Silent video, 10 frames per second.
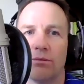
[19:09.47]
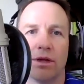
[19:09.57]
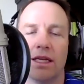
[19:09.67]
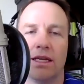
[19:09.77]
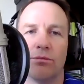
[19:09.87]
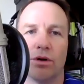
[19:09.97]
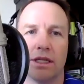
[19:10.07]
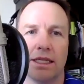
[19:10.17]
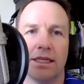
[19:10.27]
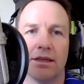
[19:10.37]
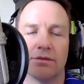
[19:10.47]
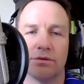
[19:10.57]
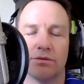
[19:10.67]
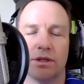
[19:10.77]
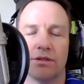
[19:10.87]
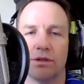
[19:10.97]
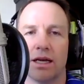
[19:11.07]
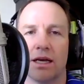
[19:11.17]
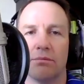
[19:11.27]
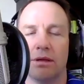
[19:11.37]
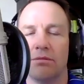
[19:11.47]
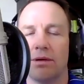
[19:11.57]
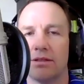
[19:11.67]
Again, we'll get into more details as we talk maybe